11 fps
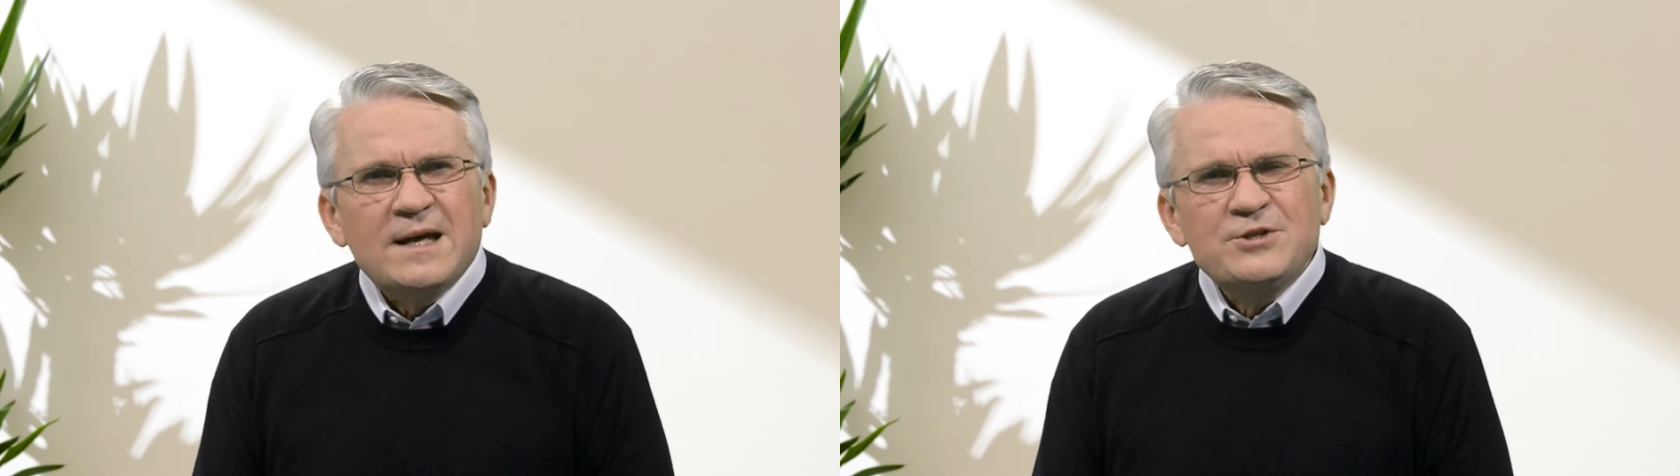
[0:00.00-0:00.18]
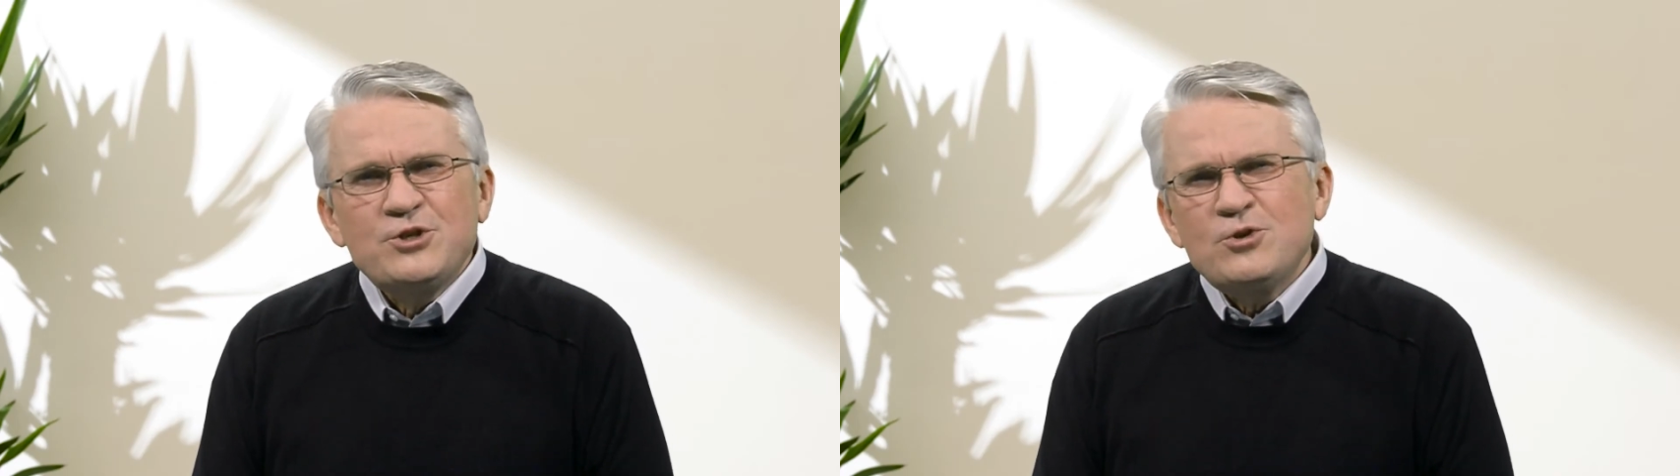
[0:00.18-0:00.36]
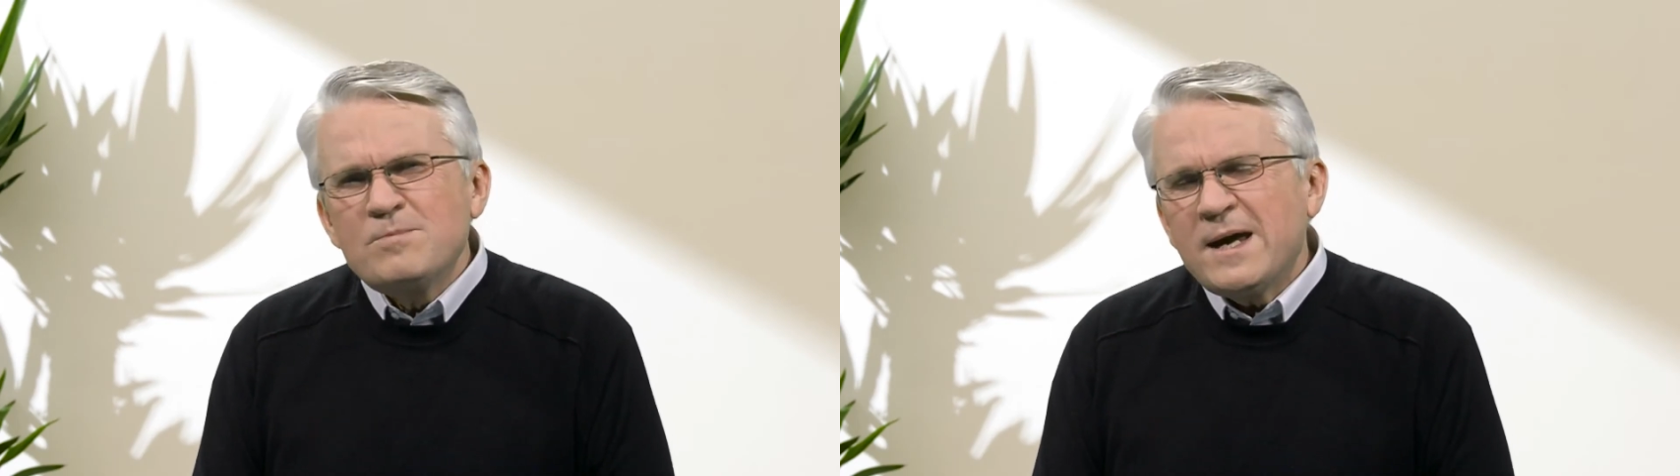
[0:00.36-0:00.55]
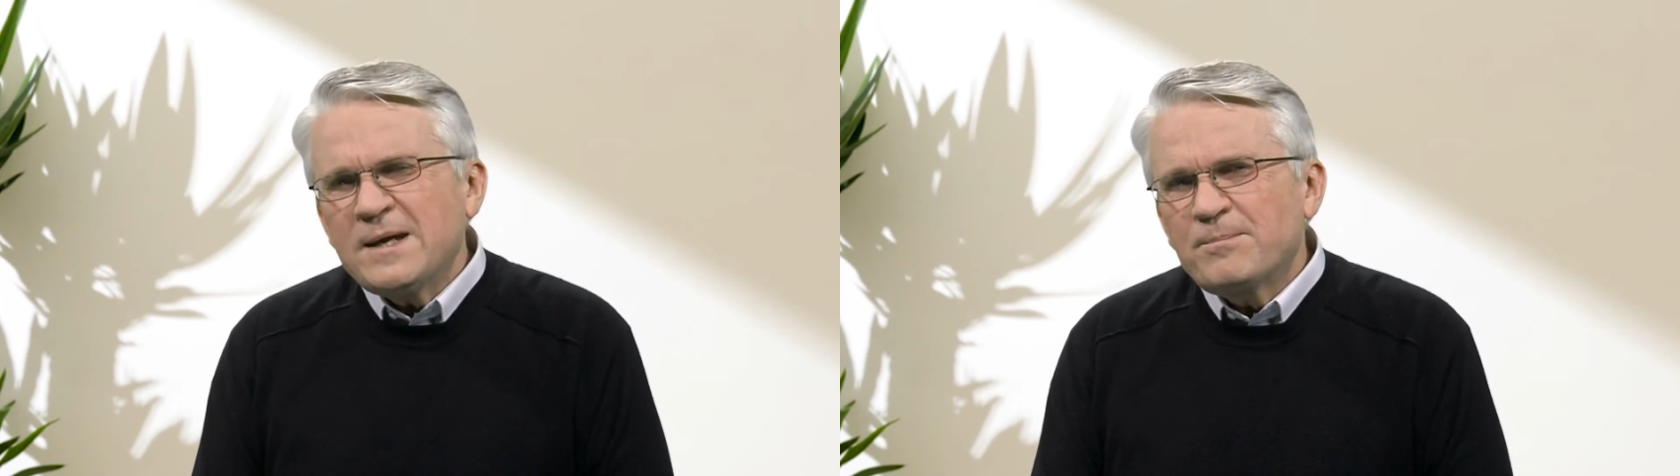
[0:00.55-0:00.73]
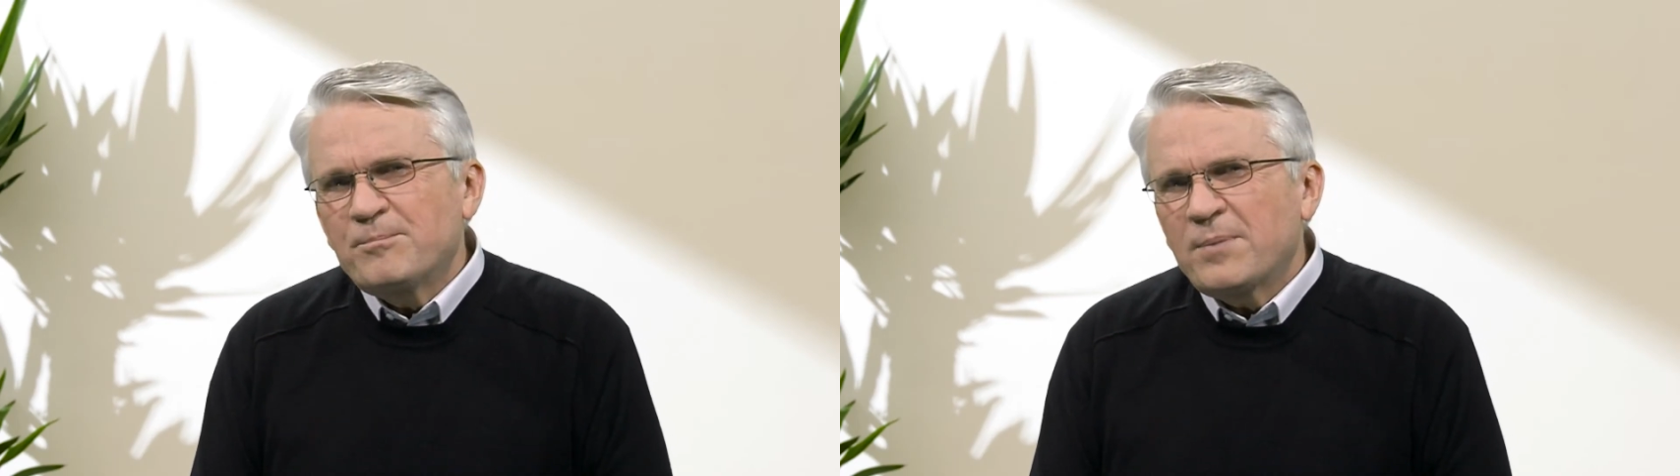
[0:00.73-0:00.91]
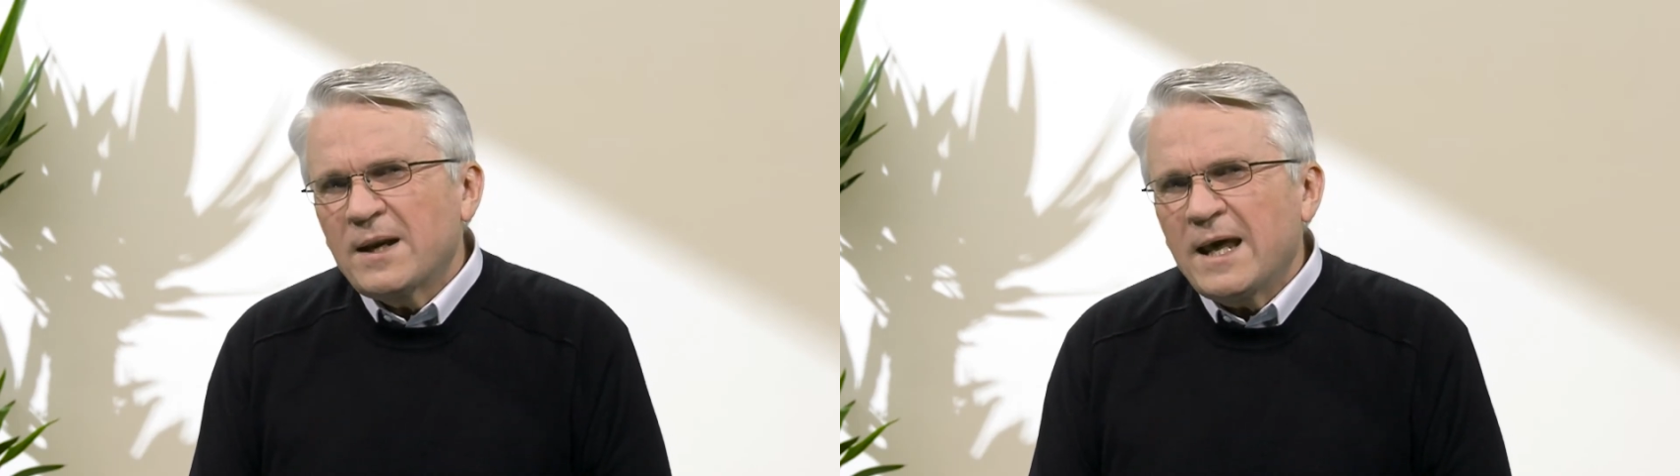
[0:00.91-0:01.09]
as you make
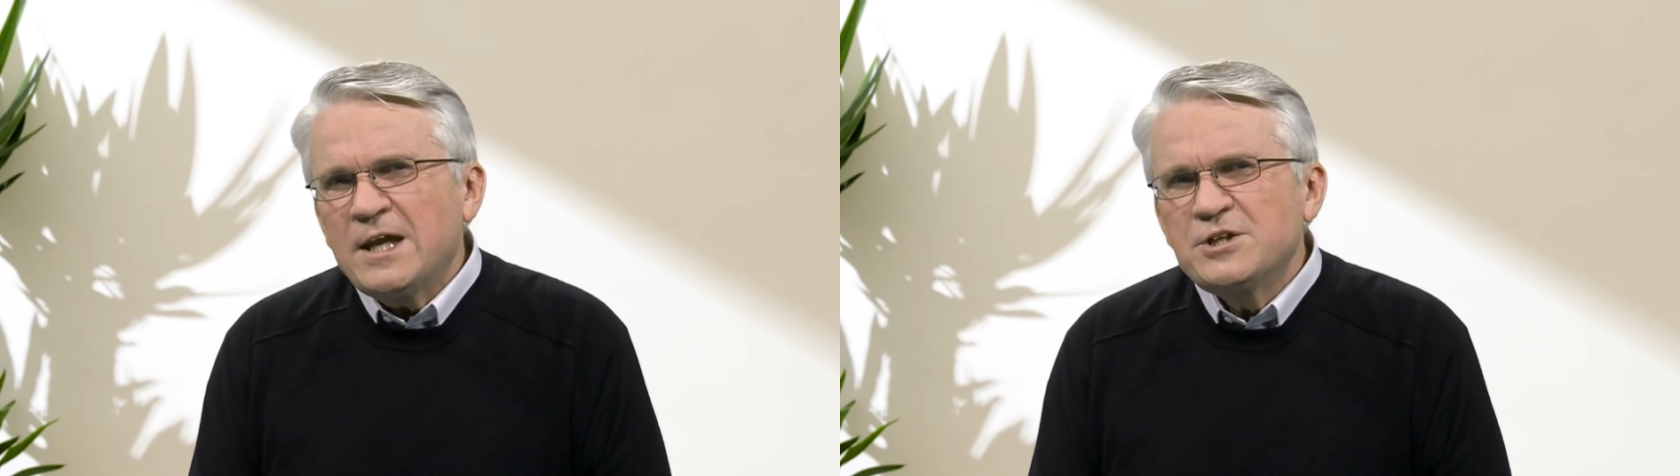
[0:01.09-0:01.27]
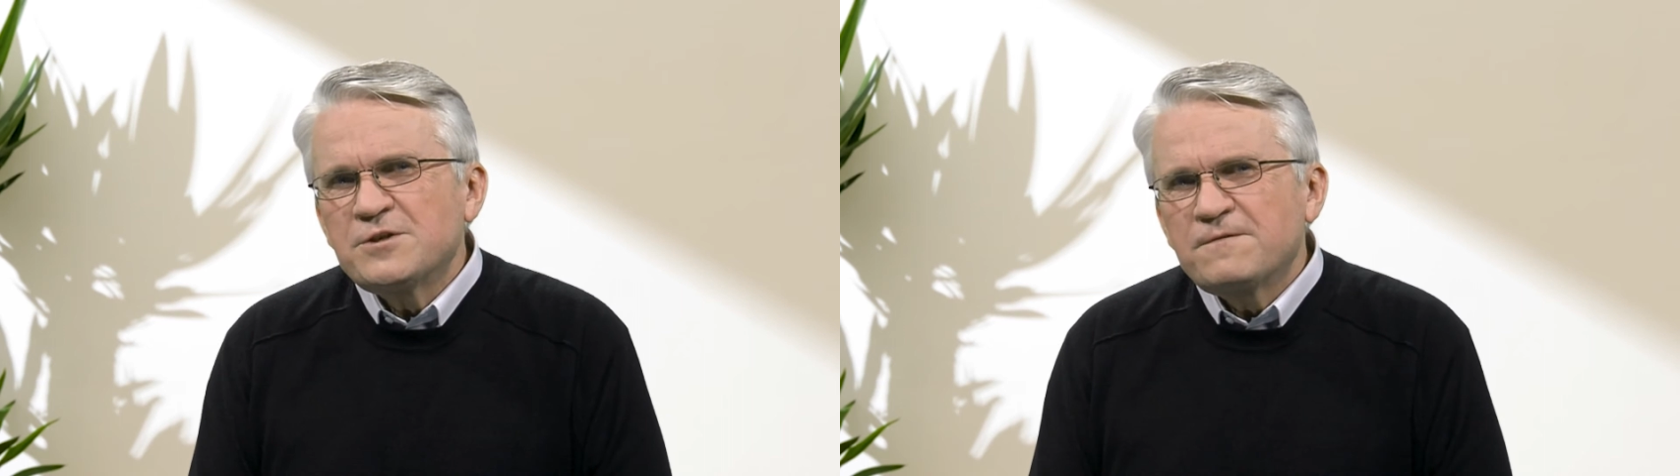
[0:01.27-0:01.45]
plans